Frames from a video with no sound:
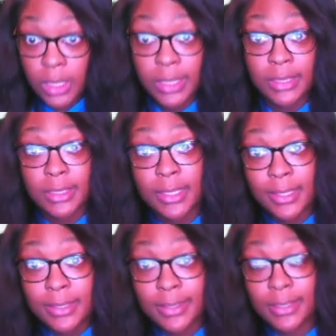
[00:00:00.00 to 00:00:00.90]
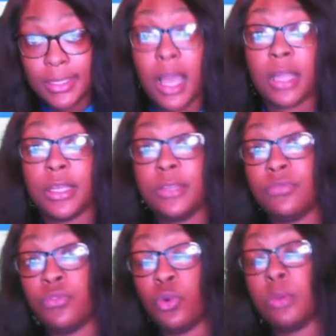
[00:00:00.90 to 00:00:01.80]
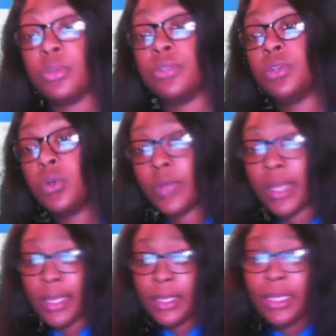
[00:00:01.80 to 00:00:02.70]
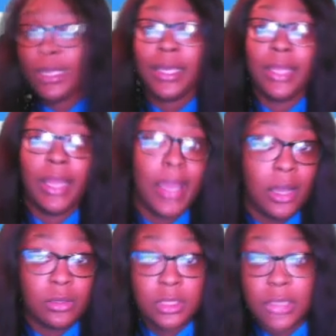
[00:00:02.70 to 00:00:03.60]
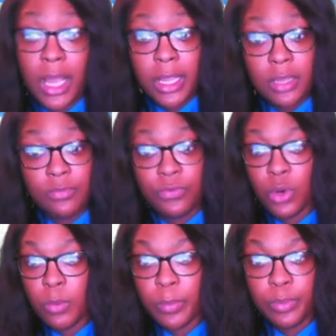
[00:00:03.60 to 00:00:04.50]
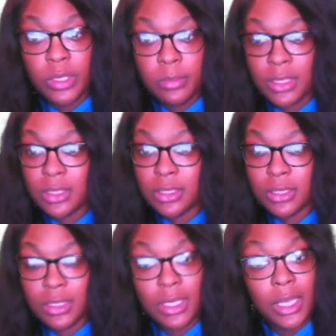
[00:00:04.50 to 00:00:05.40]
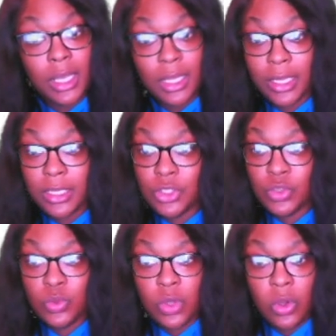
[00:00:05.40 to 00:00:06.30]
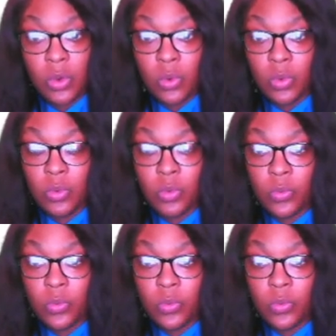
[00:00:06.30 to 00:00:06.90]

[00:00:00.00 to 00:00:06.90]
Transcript: is Stock Informer. Okay. Now, Stock Informer pretty much lets you know